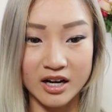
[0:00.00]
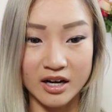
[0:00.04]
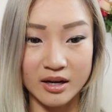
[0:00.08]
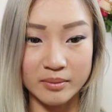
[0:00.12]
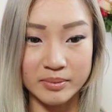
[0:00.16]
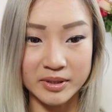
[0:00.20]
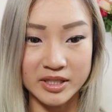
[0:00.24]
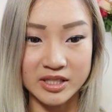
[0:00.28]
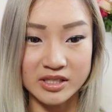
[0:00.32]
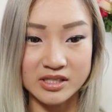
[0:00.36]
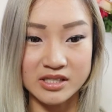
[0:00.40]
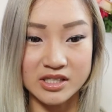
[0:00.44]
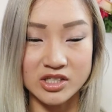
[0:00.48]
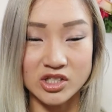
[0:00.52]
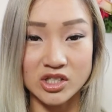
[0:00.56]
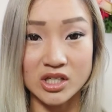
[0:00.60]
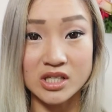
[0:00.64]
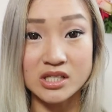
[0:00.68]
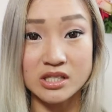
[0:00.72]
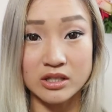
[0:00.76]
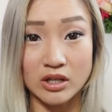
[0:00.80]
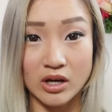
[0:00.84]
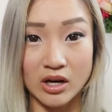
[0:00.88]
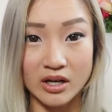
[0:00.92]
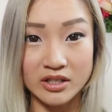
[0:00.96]
because it
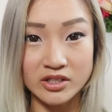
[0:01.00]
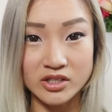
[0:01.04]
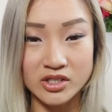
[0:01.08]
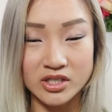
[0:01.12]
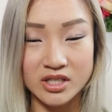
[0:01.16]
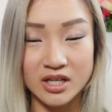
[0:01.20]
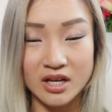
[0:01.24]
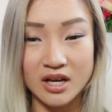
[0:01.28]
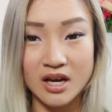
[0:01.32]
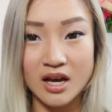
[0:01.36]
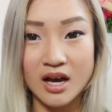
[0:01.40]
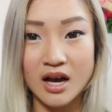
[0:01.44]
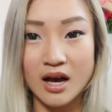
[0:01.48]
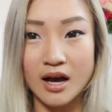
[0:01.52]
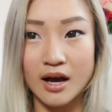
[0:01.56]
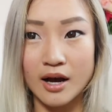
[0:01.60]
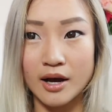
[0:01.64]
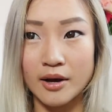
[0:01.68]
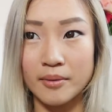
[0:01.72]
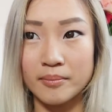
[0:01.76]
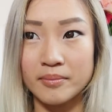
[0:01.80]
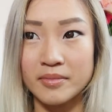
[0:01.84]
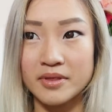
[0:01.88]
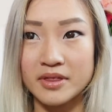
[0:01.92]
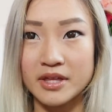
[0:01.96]
just launched,
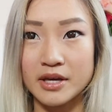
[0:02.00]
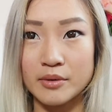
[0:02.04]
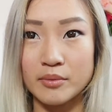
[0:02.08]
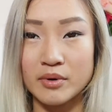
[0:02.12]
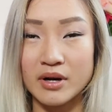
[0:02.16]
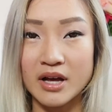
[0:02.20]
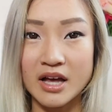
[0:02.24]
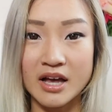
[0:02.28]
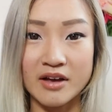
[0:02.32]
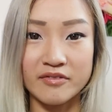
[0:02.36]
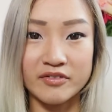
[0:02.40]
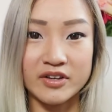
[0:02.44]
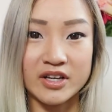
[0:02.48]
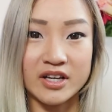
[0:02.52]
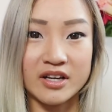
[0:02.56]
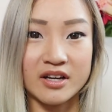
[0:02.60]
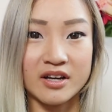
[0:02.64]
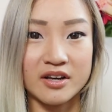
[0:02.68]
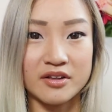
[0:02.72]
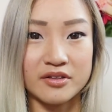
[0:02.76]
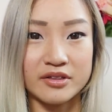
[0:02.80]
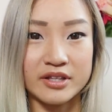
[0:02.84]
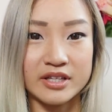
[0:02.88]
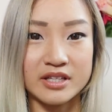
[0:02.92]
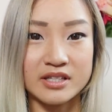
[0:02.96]
they were
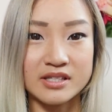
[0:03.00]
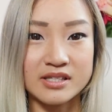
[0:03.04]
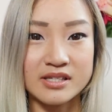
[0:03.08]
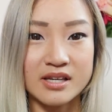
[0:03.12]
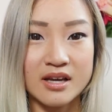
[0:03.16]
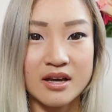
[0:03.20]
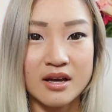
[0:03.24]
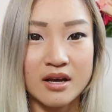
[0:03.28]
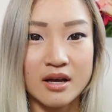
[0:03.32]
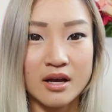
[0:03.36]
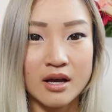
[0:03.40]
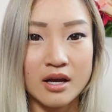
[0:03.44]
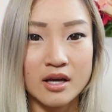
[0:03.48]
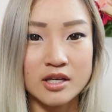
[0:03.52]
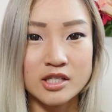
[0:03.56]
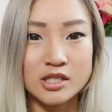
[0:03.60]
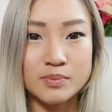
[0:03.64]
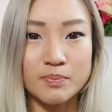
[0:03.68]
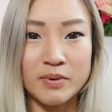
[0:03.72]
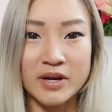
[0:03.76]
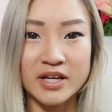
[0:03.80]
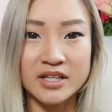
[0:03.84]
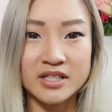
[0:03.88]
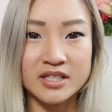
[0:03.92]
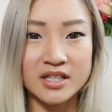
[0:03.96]
having this
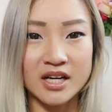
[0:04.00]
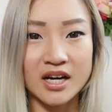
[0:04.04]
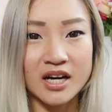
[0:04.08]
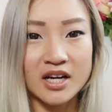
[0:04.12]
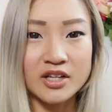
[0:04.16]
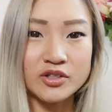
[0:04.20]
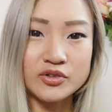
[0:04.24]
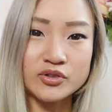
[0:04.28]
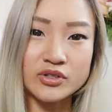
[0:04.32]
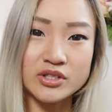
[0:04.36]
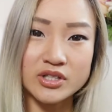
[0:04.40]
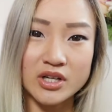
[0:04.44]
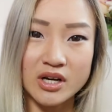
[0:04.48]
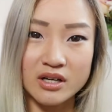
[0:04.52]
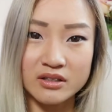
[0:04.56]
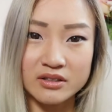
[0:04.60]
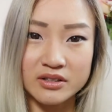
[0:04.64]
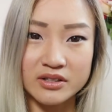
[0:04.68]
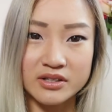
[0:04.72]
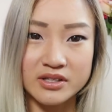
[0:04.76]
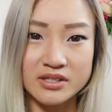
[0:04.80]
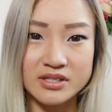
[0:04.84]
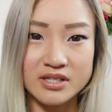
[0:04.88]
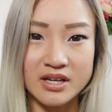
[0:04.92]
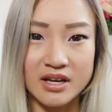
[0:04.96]
spend
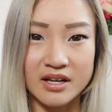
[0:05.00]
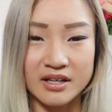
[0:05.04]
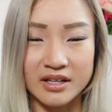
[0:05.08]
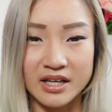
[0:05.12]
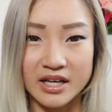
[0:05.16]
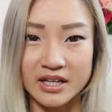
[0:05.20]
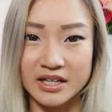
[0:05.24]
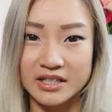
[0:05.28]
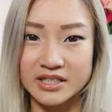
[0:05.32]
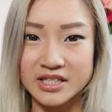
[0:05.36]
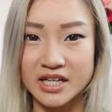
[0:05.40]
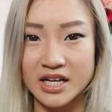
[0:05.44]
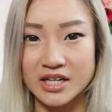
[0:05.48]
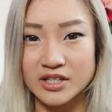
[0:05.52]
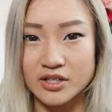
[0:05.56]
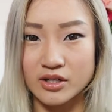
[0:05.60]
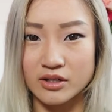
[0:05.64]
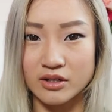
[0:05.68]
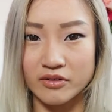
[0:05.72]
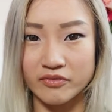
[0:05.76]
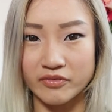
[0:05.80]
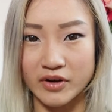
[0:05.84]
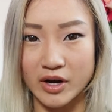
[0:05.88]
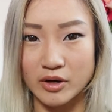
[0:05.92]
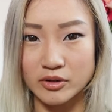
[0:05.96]
$100 and get a
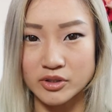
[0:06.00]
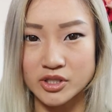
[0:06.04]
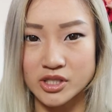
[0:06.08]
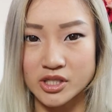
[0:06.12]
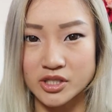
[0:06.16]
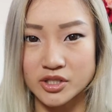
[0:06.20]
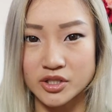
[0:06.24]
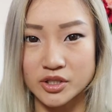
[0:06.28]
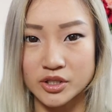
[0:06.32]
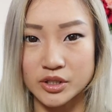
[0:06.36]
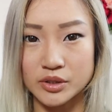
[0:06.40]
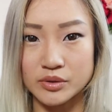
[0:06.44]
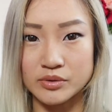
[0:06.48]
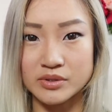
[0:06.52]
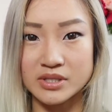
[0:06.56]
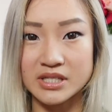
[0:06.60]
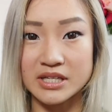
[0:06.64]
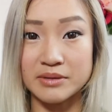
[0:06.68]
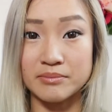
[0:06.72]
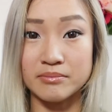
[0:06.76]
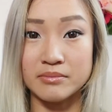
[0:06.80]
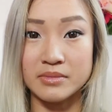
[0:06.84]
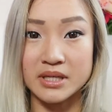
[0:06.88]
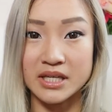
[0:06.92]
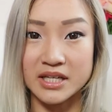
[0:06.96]
$10 voucher to use
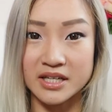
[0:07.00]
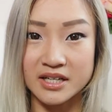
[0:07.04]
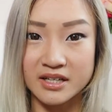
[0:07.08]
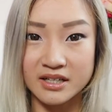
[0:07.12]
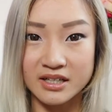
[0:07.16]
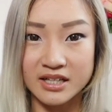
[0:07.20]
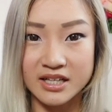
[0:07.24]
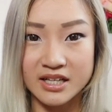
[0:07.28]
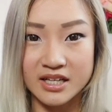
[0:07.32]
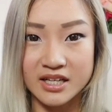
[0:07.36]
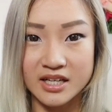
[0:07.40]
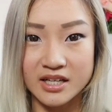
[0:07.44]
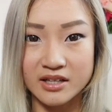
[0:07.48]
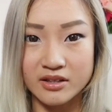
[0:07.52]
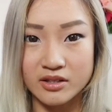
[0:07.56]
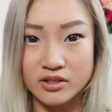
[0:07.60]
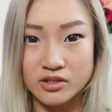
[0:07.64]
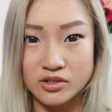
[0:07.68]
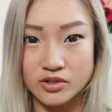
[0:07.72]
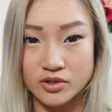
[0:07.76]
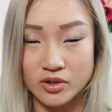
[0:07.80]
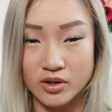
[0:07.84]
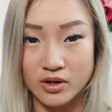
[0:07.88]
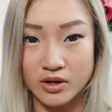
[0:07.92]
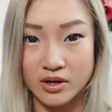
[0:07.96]
immediately in the
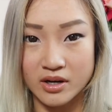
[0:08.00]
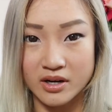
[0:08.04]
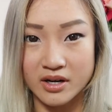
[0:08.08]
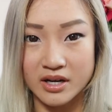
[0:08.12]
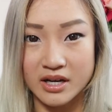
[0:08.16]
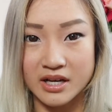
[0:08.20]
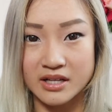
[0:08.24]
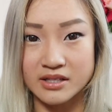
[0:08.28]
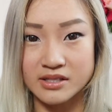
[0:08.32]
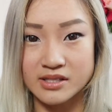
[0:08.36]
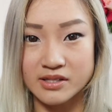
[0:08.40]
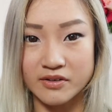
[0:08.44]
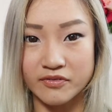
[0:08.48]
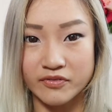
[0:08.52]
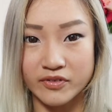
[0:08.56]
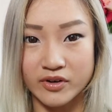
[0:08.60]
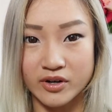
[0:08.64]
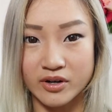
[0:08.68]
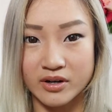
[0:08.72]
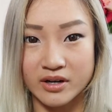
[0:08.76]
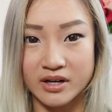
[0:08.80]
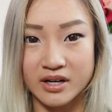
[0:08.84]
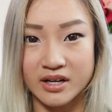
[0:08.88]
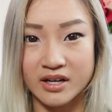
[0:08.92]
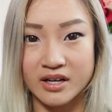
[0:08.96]
store in
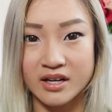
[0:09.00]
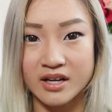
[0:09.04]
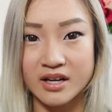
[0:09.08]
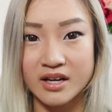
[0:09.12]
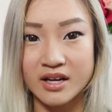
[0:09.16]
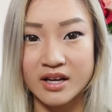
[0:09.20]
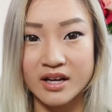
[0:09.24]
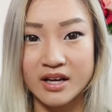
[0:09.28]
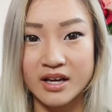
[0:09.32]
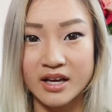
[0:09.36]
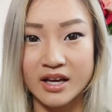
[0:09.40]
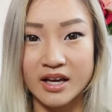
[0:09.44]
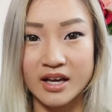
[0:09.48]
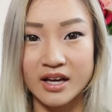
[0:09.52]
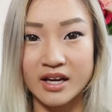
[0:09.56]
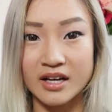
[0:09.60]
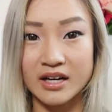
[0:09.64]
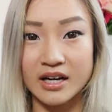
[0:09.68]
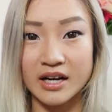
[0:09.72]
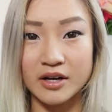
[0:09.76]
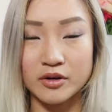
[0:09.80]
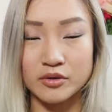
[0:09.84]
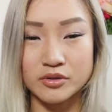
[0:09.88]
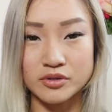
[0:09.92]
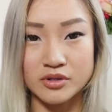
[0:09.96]
Sephora. And
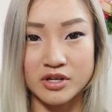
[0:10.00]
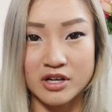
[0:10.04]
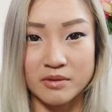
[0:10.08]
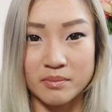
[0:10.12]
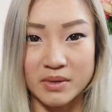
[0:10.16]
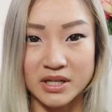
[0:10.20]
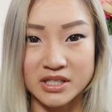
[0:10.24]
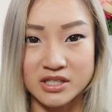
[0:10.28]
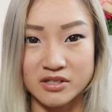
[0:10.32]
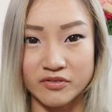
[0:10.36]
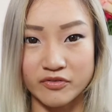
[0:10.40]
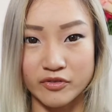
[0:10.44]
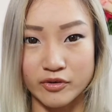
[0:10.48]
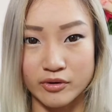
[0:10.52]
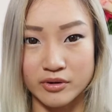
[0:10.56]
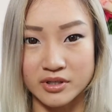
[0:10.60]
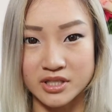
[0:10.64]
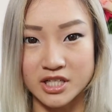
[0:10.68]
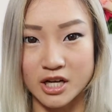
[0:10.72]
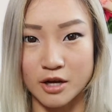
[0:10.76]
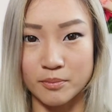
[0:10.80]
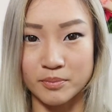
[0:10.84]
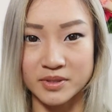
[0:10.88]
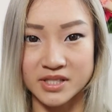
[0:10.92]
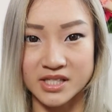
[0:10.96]
I also had my Sephora
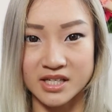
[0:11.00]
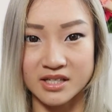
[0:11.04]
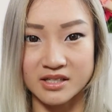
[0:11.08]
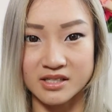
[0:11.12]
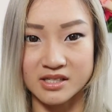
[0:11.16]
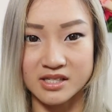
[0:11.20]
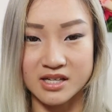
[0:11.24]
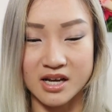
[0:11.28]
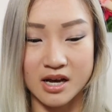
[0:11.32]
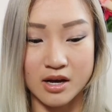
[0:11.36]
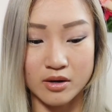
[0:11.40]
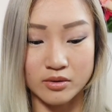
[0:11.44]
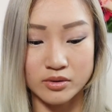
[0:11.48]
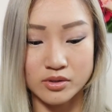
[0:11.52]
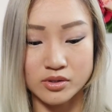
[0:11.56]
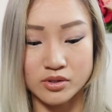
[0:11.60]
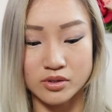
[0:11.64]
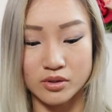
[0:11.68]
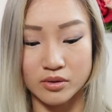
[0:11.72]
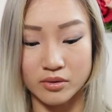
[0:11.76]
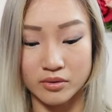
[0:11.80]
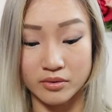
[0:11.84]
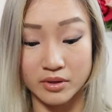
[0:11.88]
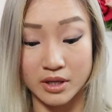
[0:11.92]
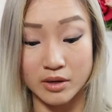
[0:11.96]
10% discount,
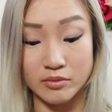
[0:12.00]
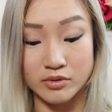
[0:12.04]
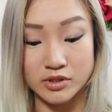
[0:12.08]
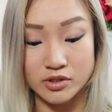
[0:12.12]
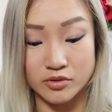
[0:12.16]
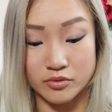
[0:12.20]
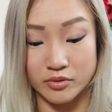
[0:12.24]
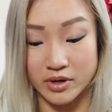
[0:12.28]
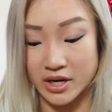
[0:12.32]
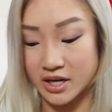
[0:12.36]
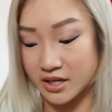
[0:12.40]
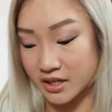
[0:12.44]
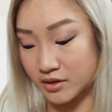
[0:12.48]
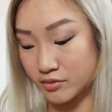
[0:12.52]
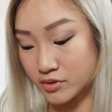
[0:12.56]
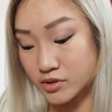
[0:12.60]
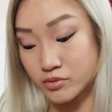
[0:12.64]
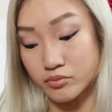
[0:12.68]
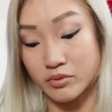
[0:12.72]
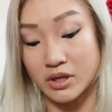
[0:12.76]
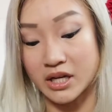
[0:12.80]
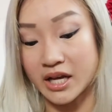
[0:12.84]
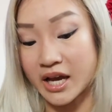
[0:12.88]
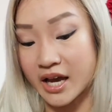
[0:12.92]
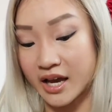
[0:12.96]
so that was great. That was
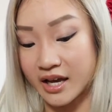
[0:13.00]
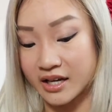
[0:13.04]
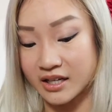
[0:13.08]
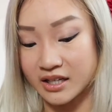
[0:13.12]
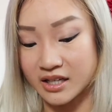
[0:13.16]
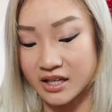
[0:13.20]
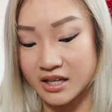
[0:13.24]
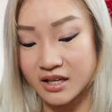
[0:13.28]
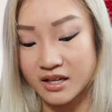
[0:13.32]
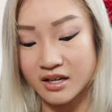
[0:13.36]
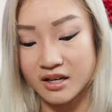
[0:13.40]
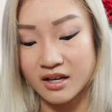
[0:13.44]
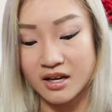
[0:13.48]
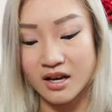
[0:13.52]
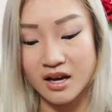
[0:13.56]
really handy.